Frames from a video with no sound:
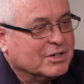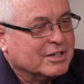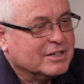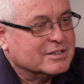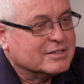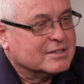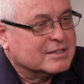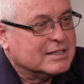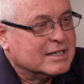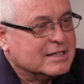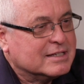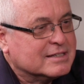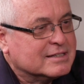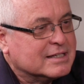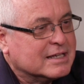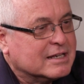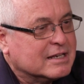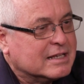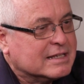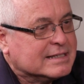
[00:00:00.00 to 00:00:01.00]
nice is
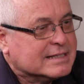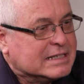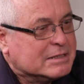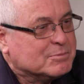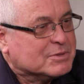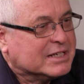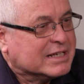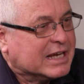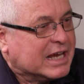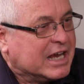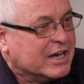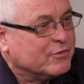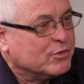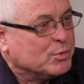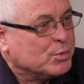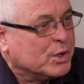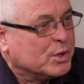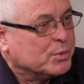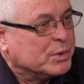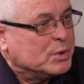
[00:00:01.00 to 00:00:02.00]
that it seems like
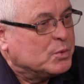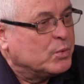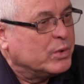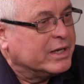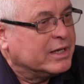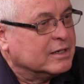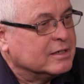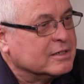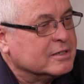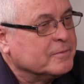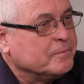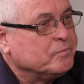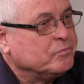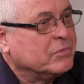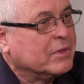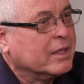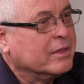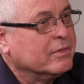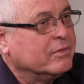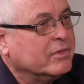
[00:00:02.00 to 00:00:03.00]
everywhere we went,
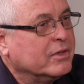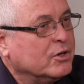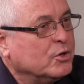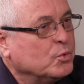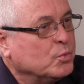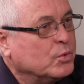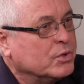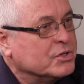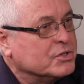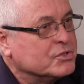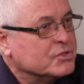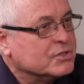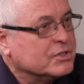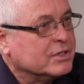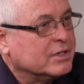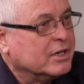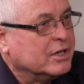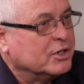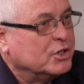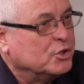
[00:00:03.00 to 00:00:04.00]
there
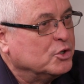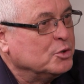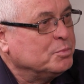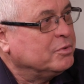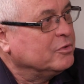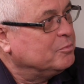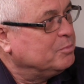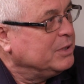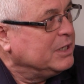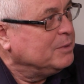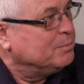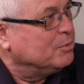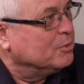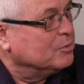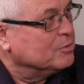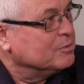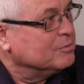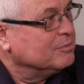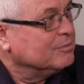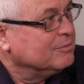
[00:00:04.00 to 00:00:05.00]
was a group of
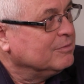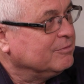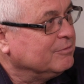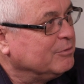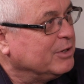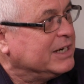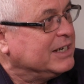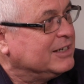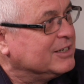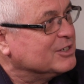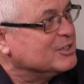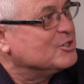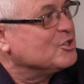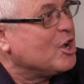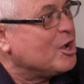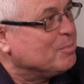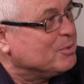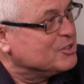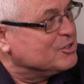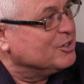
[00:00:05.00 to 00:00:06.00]
people ready to
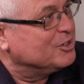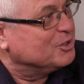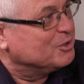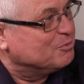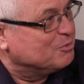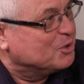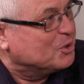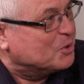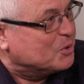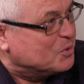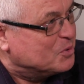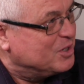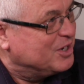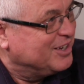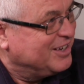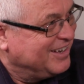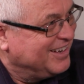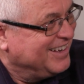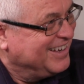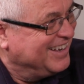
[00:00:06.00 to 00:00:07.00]
stop us on the road,
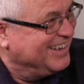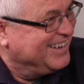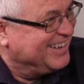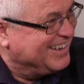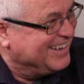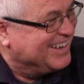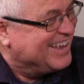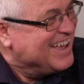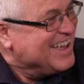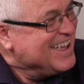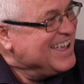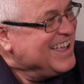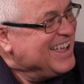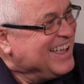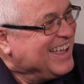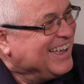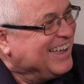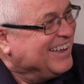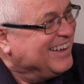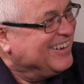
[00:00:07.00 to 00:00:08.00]

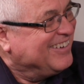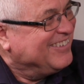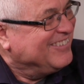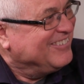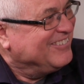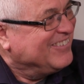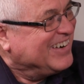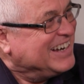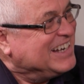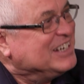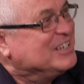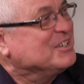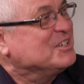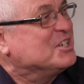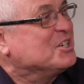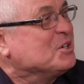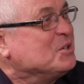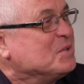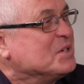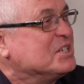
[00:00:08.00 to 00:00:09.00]
ready to
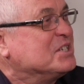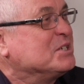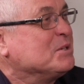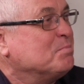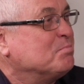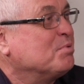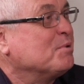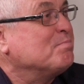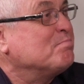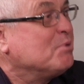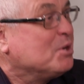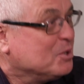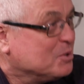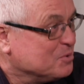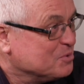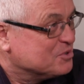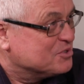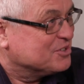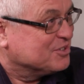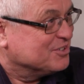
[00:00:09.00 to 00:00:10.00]
show us some
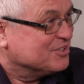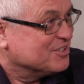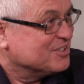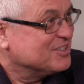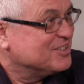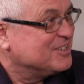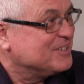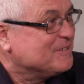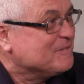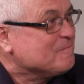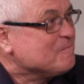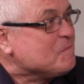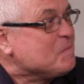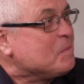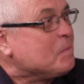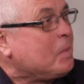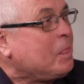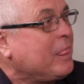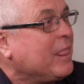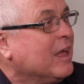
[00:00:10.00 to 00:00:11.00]
proposals mm-hmm.
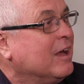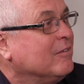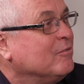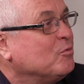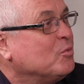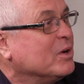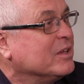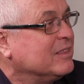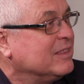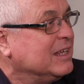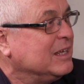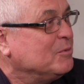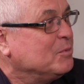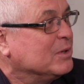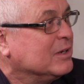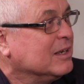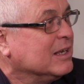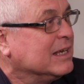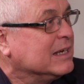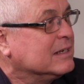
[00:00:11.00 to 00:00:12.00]
of what they
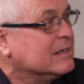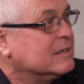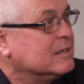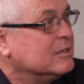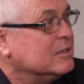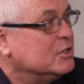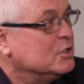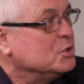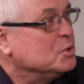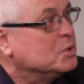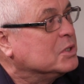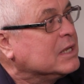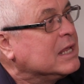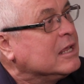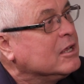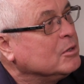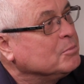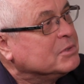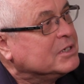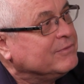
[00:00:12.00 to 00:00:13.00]
would like to do to
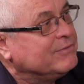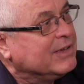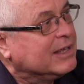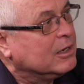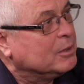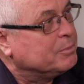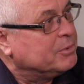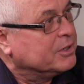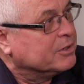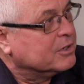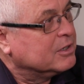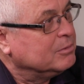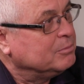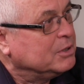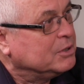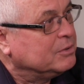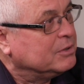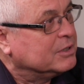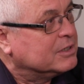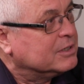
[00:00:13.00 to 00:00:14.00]
help develop their
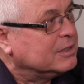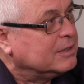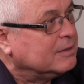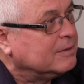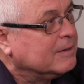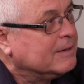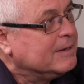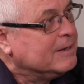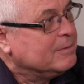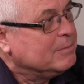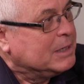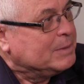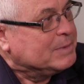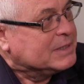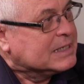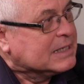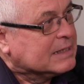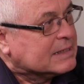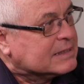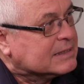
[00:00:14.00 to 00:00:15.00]
community. Maybe
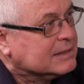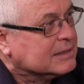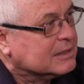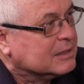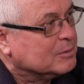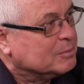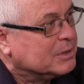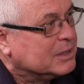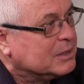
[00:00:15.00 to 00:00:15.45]
tell us a little